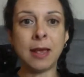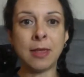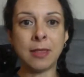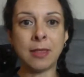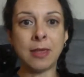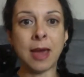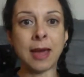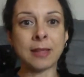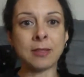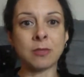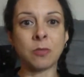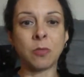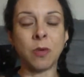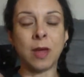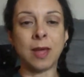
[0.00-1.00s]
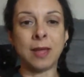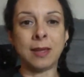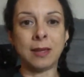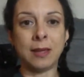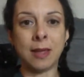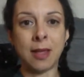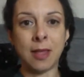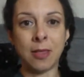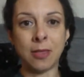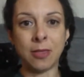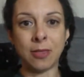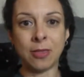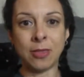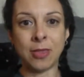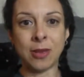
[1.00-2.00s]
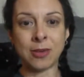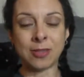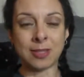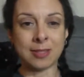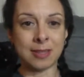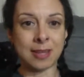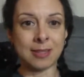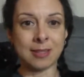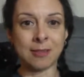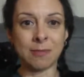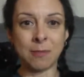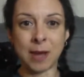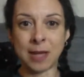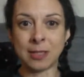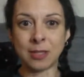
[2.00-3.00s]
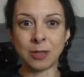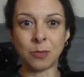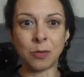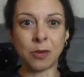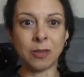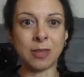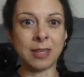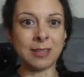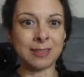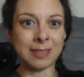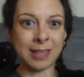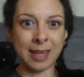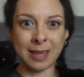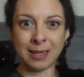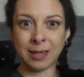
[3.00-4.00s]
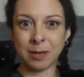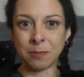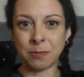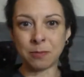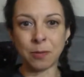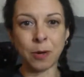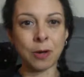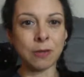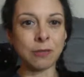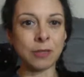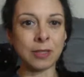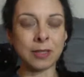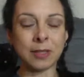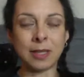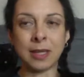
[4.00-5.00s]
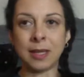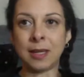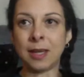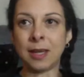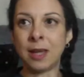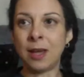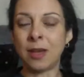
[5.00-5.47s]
that's when there's a sense of magic where things line up perfectly,